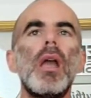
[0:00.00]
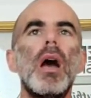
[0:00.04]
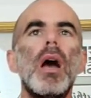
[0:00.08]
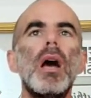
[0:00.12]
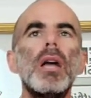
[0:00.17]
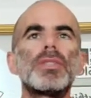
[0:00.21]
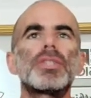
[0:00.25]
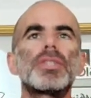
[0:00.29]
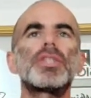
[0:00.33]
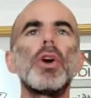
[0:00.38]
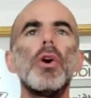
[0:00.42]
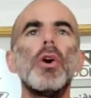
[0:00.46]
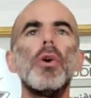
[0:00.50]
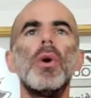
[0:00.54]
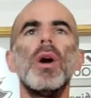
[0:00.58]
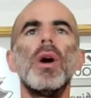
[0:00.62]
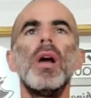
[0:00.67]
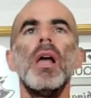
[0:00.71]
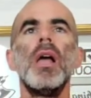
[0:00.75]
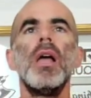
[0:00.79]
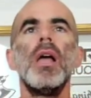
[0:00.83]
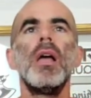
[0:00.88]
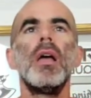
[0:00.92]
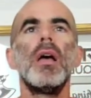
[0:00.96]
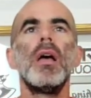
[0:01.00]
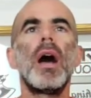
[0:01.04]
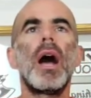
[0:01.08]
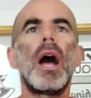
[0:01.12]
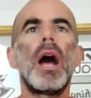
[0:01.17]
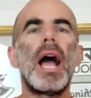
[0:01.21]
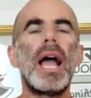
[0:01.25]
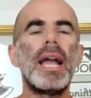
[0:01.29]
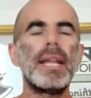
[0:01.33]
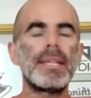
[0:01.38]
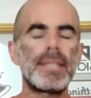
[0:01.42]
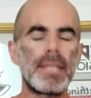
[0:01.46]
so
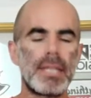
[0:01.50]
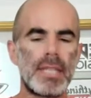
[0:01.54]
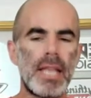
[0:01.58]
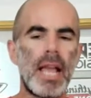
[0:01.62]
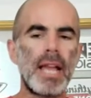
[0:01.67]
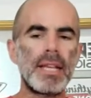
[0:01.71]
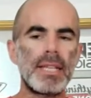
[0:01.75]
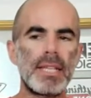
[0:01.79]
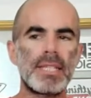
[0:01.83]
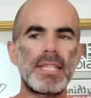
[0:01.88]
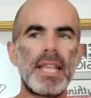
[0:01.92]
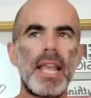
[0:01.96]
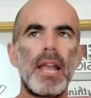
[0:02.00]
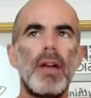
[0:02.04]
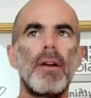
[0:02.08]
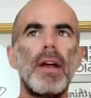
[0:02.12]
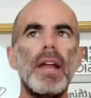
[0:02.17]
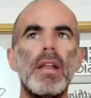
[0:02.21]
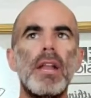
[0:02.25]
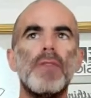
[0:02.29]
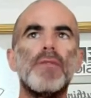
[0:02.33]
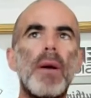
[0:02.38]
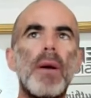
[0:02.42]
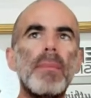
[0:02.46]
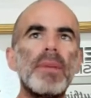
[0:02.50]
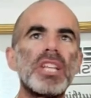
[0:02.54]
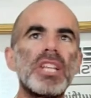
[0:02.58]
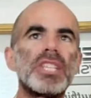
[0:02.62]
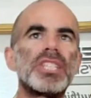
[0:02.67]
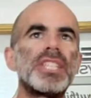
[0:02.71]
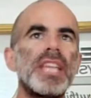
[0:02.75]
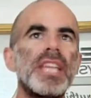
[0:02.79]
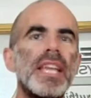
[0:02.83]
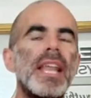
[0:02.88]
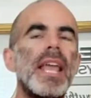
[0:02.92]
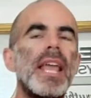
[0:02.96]
I had to, I had to say, all right, if I'm going to
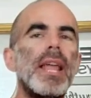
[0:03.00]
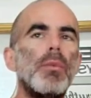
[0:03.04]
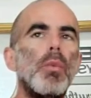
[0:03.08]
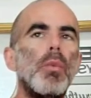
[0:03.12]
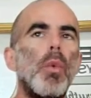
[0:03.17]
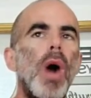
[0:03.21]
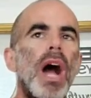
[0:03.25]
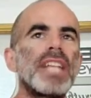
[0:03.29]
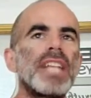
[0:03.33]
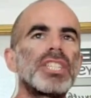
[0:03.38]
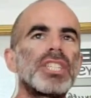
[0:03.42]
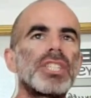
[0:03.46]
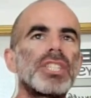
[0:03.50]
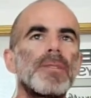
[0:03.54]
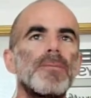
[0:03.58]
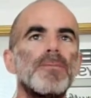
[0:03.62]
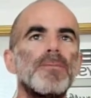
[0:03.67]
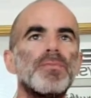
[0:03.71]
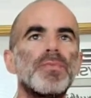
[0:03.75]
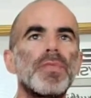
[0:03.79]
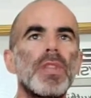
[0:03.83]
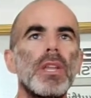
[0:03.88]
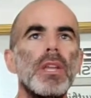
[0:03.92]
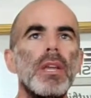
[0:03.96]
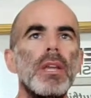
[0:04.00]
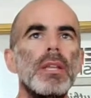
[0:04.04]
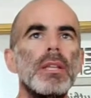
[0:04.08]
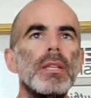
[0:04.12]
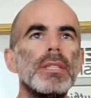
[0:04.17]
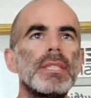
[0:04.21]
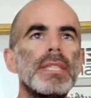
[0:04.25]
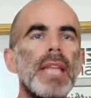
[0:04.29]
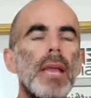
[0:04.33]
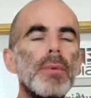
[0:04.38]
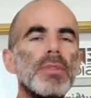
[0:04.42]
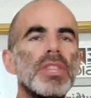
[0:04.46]
sit and watch,
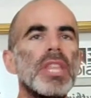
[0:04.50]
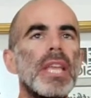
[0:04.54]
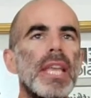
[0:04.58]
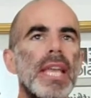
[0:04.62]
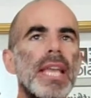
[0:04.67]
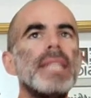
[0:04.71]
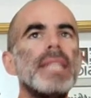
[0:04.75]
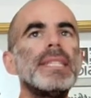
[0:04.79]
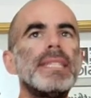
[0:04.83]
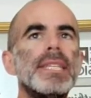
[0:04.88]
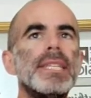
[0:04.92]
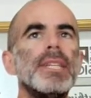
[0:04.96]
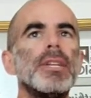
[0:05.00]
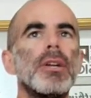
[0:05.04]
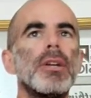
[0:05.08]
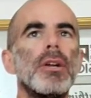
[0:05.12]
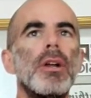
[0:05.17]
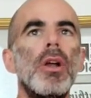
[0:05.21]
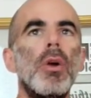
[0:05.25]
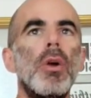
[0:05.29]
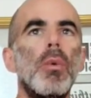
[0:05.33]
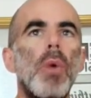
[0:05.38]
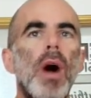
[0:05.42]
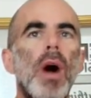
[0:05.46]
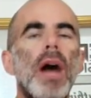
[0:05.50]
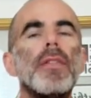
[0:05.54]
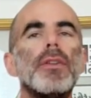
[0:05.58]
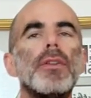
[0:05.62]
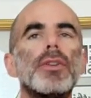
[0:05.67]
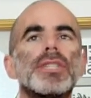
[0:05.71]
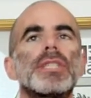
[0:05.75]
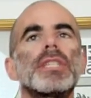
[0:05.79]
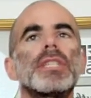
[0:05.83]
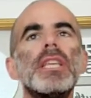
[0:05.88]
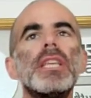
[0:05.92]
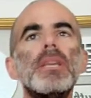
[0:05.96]
stay with the kids here while they're
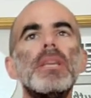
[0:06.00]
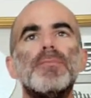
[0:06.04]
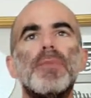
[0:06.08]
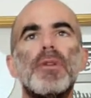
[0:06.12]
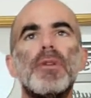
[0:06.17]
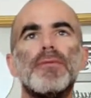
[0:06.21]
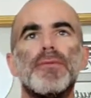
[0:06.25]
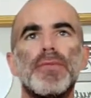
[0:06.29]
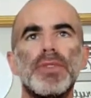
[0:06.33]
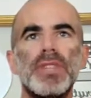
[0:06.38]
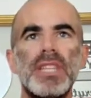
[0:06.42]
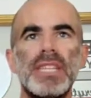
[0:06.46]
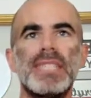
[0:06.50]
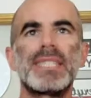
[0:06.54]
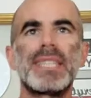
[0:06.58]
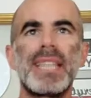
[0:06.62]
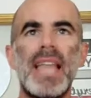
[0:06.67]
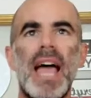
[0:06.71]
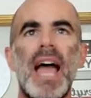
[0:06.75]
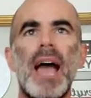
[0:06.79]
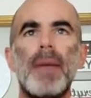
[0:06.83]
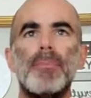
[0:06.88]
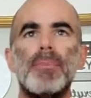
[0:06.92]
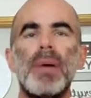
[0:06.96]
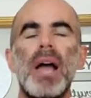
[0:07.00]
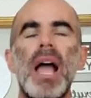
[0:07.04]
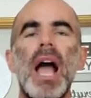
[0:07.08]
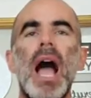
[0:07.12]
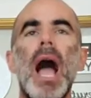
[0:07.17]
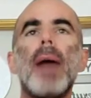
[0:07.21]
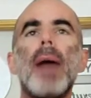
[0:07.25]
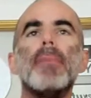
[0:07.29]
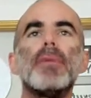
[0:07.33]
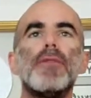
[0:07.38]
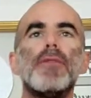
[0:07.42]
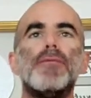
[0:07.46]
sleeping for this lap,
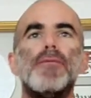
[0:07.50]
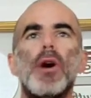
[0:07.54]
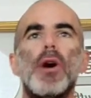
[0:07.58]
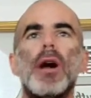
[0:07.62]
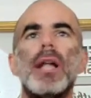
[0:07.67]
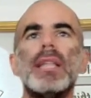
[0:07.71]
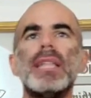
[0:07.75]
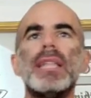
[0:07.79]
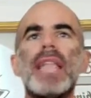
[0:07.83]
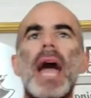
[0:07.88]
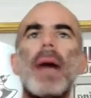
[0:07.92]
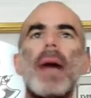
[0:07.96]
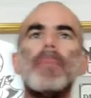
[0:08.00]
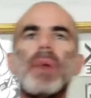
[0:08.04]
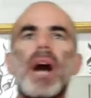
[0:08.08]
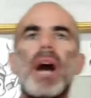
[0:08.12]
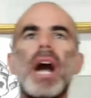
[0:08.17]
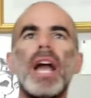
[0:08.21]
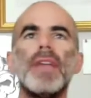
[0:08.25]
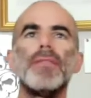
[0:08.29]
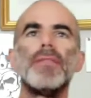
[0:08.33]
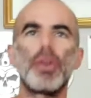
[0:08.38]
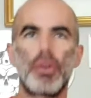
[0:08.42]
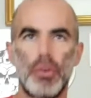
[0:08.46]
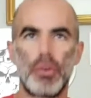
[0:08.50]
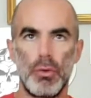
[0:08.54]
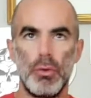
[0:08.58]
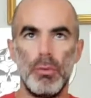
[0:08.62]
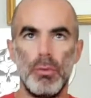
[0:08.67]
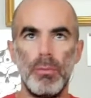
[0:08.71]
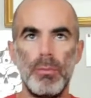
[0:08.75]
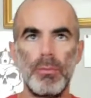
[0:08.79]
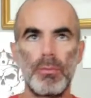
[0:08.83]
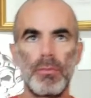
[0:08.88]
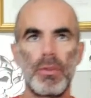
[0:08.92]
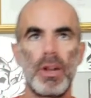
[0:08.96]
I'm going to fall a lap behind the
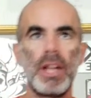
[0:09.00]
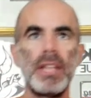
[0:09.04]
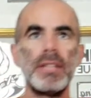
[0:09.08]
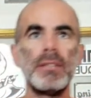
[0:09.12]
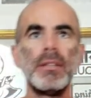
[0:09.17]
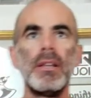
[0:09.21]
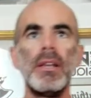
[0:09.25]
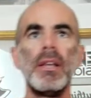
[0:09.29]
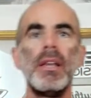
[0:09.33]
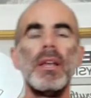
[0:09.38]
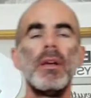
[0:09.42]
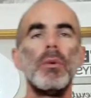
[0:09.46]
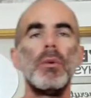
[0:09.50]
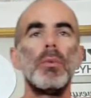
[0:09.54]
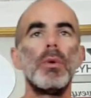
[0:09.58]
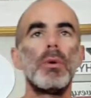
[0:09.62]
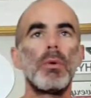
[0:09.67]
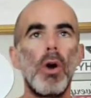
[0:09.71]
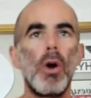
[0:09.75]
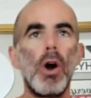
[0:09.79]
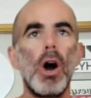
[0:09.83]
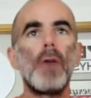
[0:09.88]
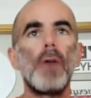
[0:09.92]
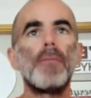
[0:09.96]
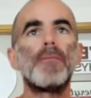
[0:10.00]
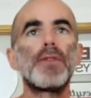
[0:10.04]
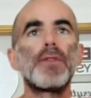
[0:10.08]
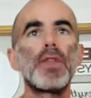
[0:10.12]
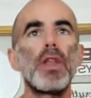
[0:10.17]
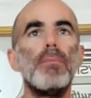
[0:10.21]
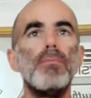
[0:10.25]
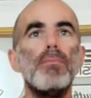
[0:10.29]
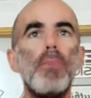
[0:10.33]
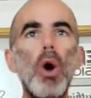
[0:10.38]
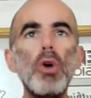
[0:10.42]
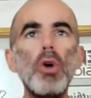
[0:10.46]
group, right? We were all, for the
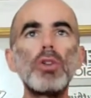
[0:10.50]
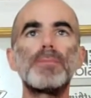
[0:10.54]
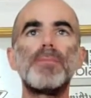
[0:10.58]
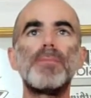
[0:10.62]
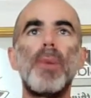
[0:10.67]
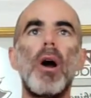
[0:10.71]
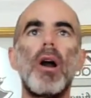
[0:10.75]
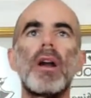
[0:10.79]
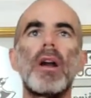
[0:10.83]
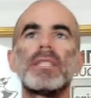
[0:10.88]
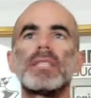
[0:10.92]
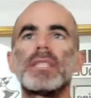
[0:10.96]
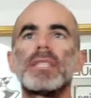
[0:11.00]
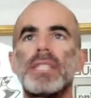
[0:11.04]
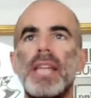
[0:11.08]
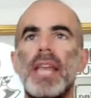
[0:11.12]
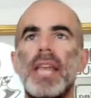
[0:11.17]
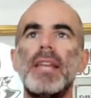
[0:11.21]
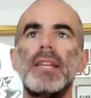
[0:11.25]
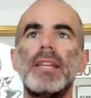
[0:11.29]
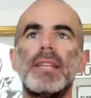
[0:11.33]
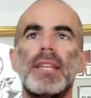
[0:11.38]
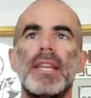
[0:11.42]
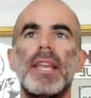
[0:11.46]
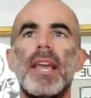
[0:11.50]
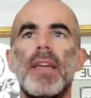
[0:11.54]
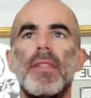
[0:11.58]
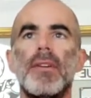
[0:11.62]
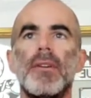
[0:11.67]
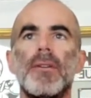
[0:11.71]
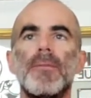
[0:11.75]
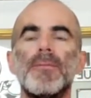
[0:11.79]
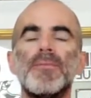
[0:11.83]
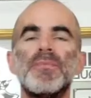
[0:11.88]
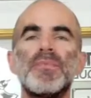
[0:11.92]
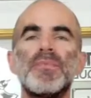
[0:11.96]
most part, staying together